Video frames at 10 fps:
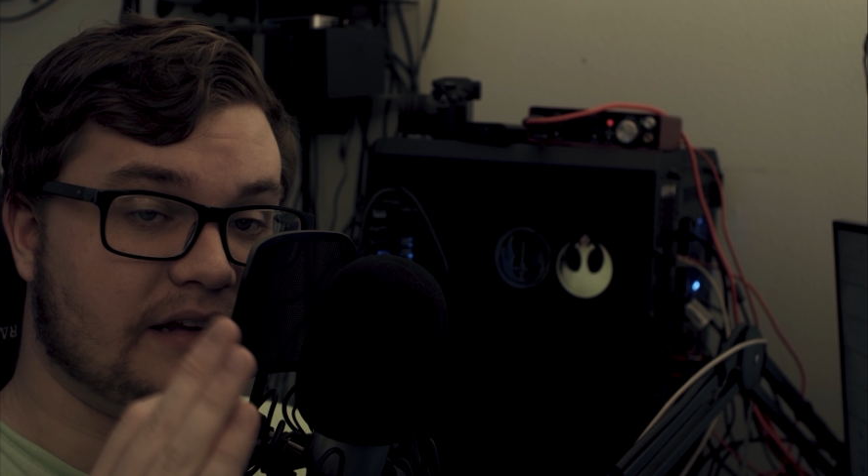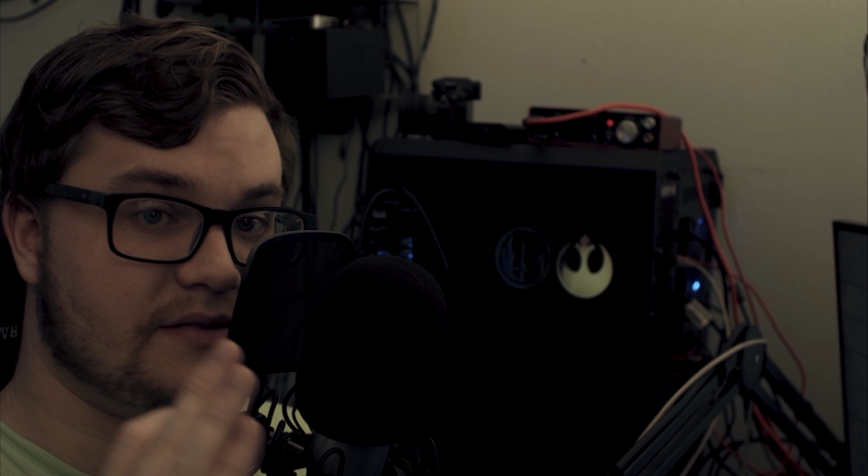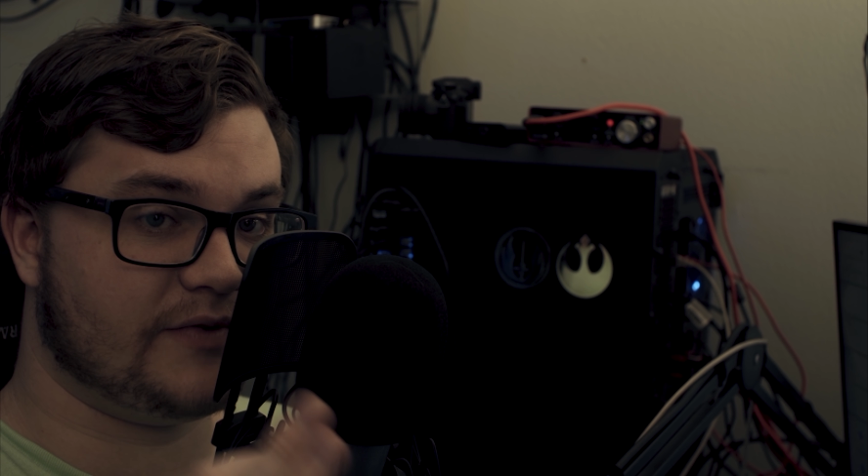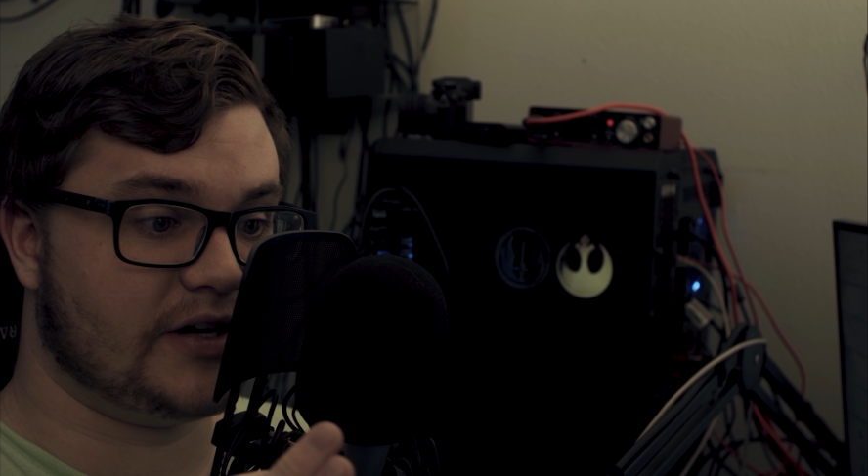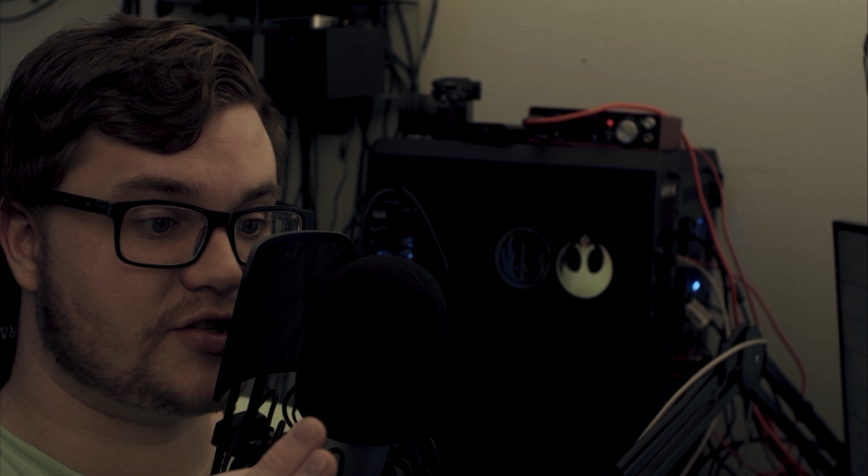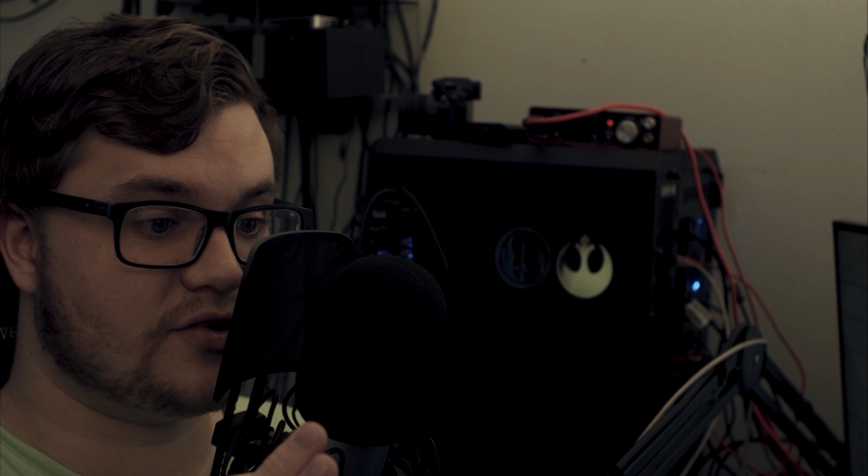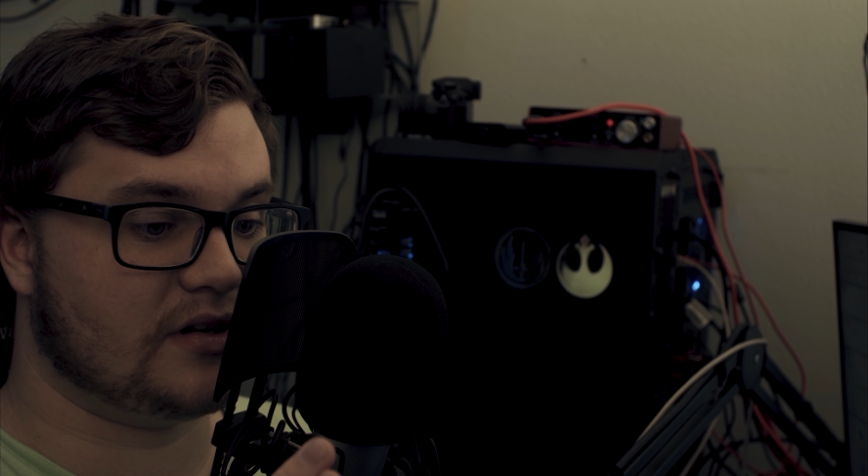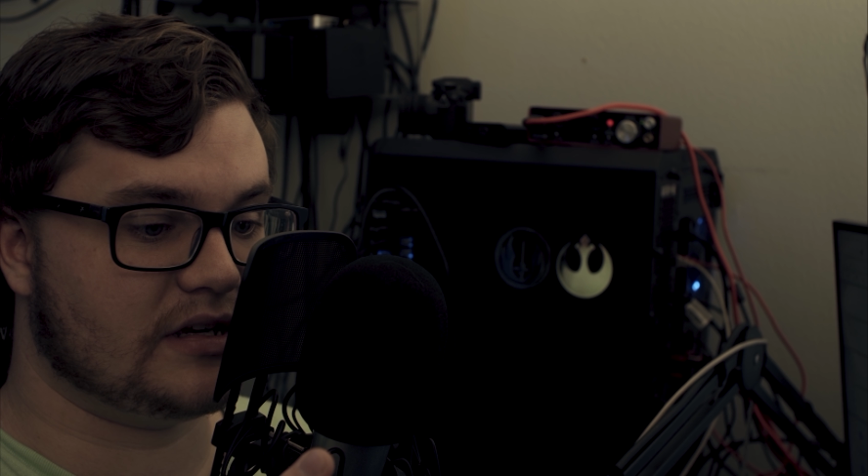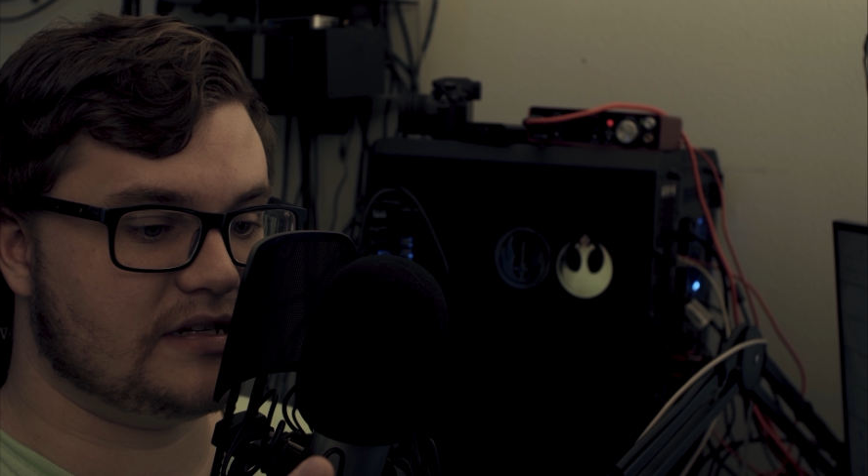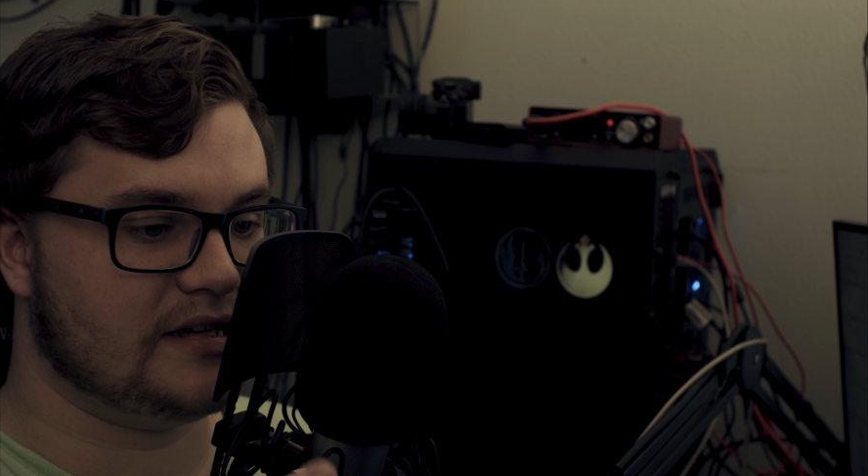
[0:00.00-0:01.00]
is a very
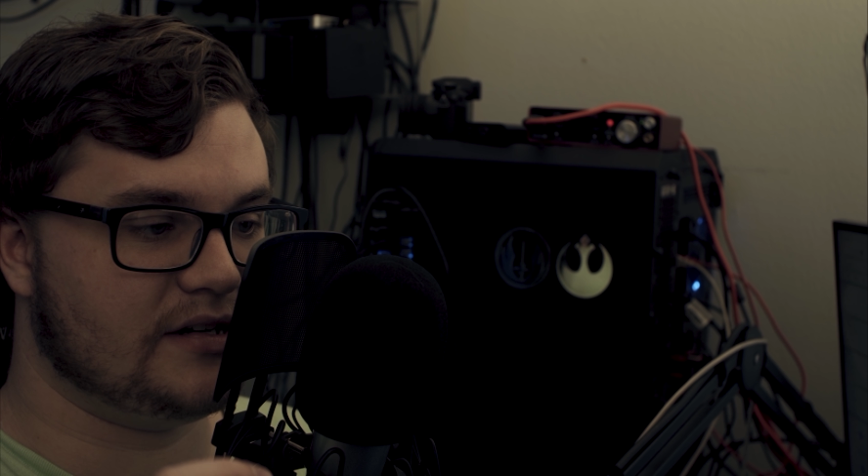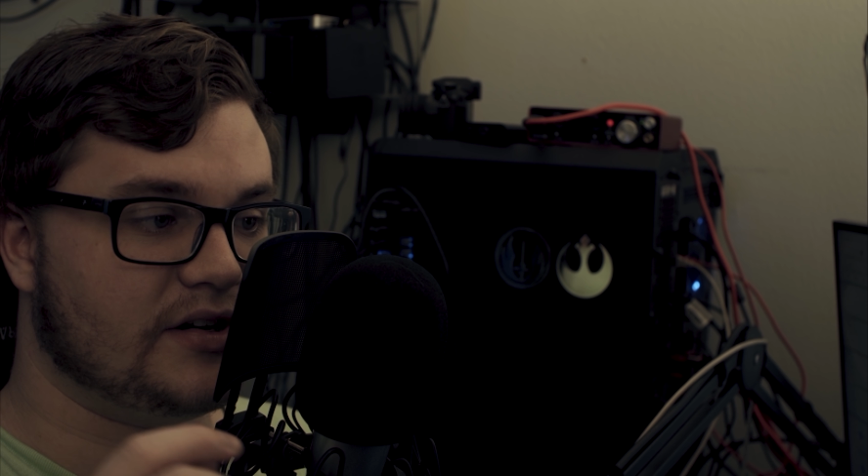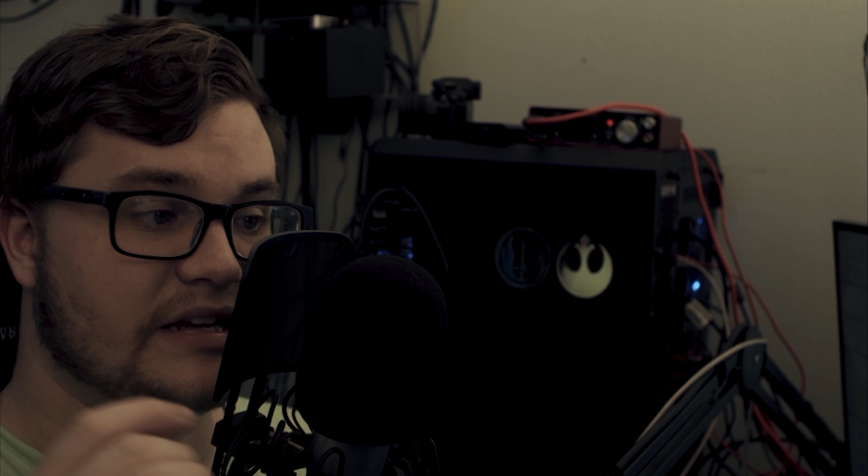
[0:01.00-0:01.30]
strong contender.